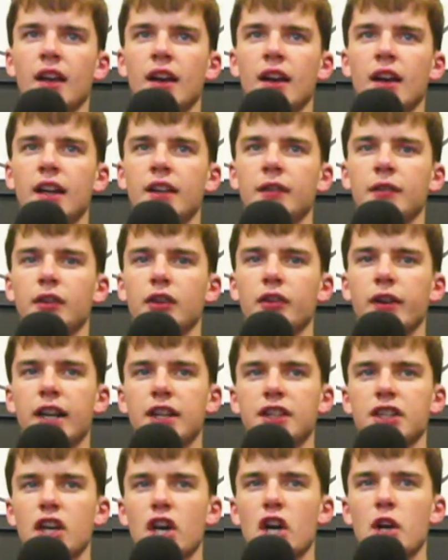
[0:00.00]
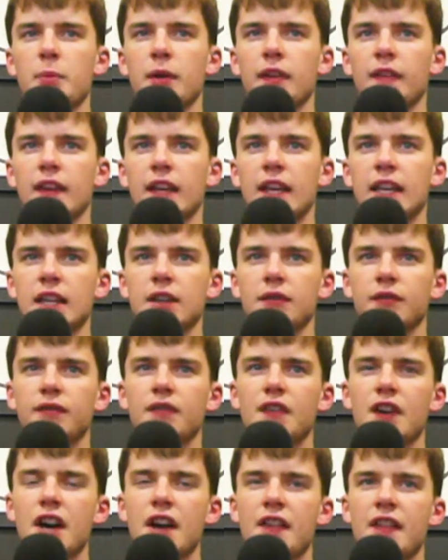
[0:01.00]
And Croatia hoping that he can
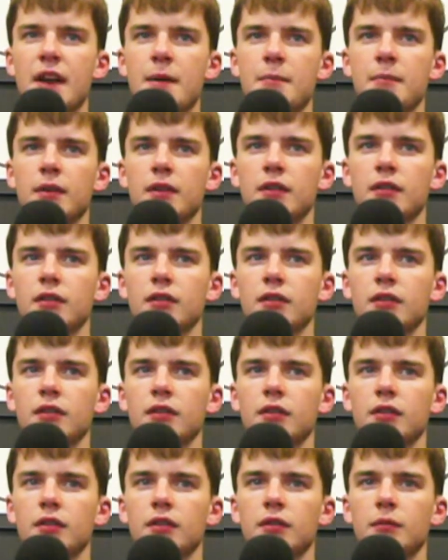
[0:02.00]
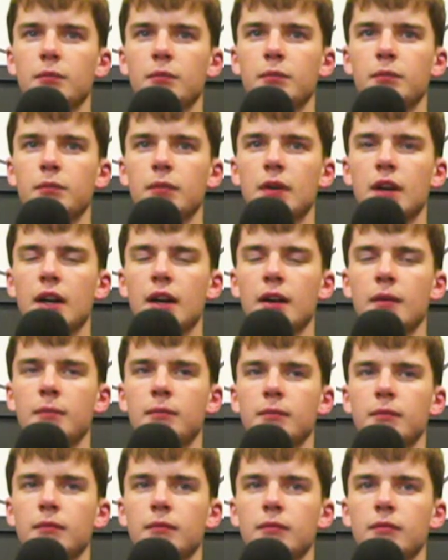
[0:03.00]
fire them
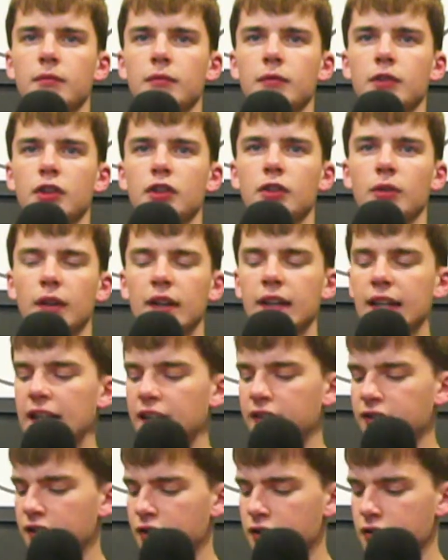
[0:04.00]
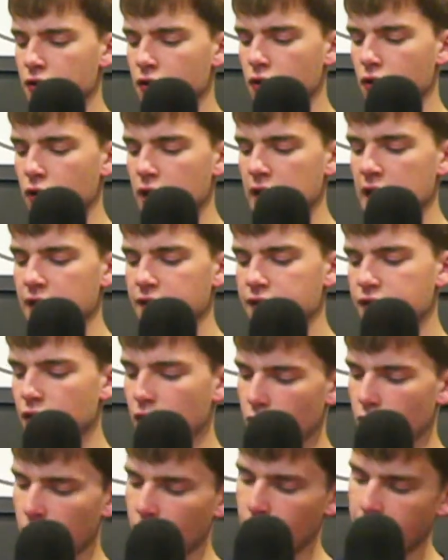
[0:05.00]
to at least a draw, if
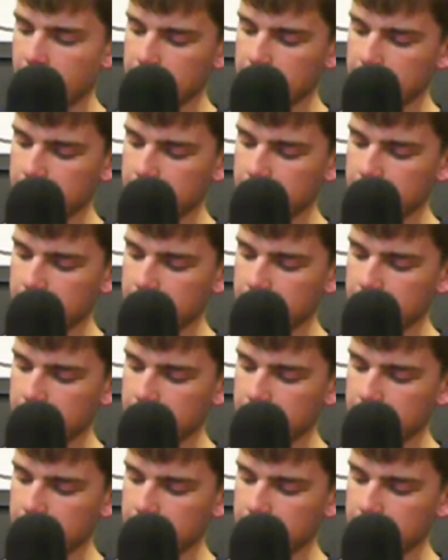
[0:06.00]
not the win.